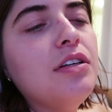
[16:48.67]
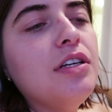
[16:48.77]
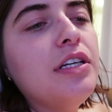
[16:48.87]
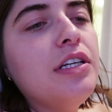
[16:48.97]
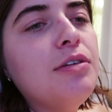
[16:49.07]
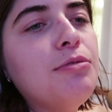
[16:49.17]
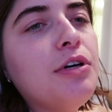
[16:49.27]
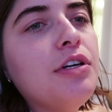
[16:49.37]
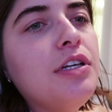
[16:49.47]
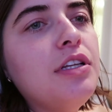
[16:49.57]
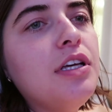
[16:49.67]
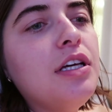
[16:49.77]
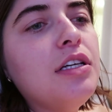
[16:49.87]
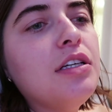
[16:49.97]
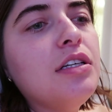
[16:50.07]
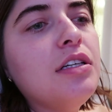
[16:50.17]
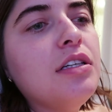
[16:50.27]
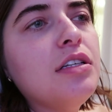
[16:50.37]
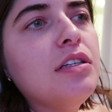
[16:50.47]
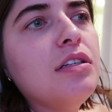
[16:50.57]
And I'm already like,
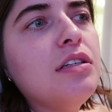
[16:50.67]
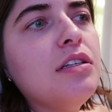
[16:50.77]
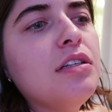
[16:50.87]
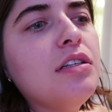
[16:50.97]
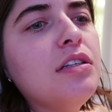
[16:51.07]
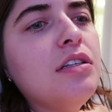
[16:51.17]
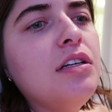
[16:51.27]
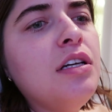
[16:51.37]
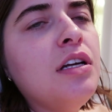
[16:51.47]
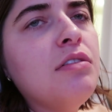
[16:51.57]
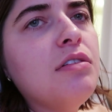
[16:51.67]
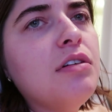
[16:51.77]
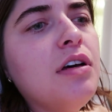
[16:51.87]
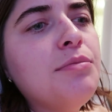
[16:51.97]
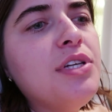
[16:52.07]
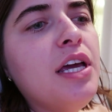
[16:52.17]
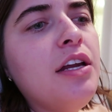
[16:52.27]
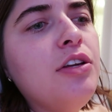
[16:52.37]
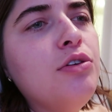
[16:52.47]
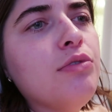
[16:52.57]
okay, now I'm
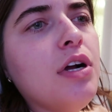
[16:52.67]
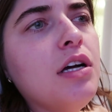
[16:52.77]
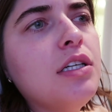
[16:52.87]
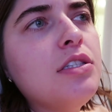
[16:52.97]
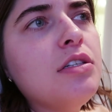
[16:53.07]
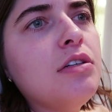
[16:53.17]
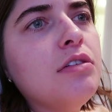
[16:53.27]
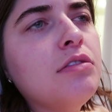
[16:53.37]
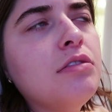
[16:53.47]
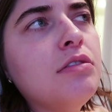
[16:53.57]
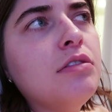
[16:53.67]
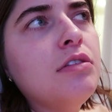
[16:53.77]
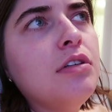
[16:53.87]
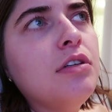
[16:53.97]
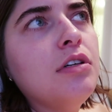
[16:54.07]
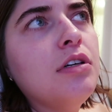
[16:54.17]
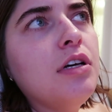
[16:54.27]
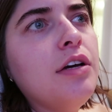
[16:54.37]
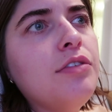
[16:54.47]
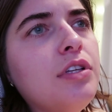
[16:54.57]
getting a new rug, so
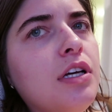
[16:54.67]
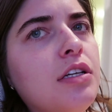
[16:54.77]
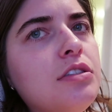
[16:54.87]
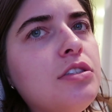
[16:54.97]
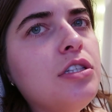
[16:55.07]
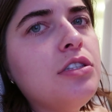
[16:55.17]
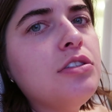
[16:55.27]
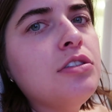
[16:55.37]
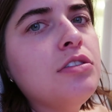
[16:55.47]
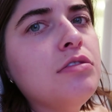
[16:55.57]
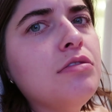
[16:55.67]
everything has to change.